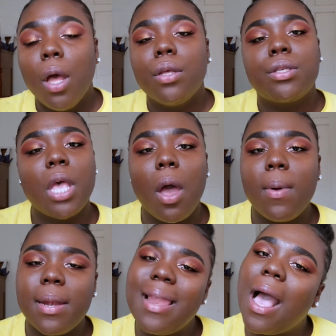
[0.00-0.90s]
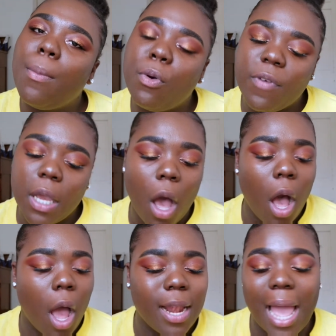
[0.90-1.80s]
So So now moving
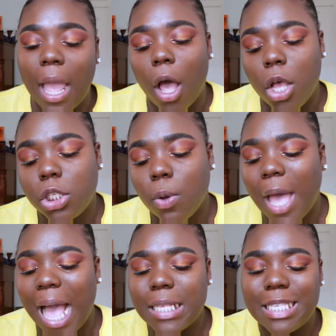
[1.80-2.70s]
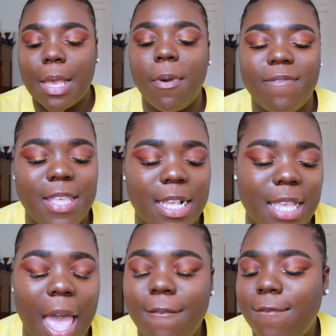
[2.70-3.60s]
on, I also got some of these
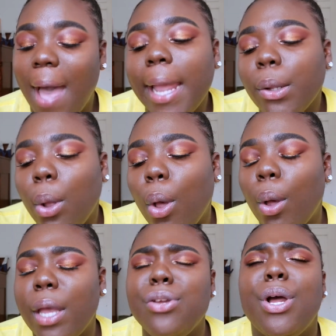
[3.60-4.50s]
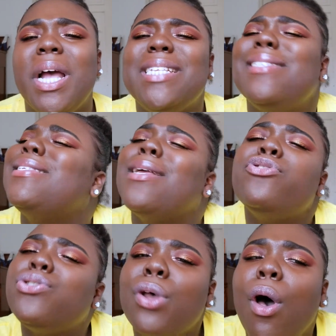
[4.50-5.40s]
vital,
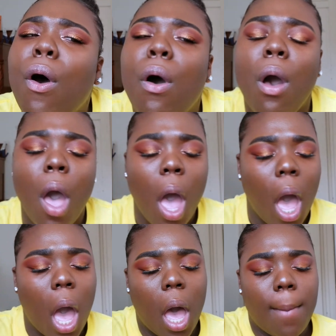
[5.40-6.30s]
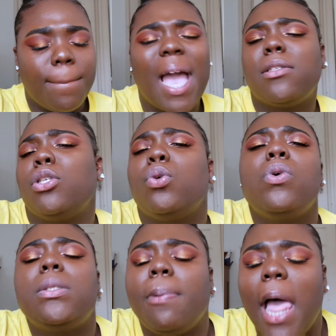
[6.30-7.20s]
essential back to school
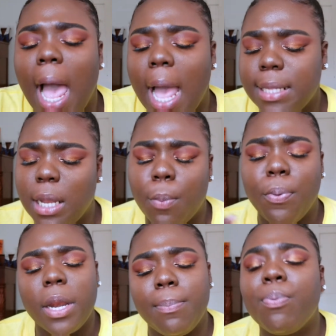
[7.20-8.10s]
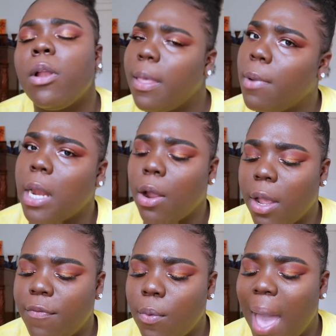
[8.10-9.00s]
supplies that are pretty
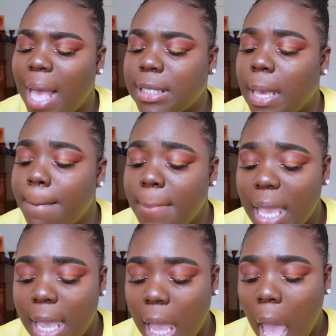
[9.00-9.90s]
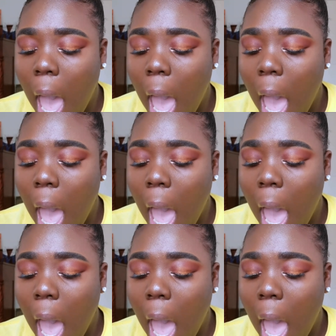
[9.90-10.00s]
preliminary if you ask me.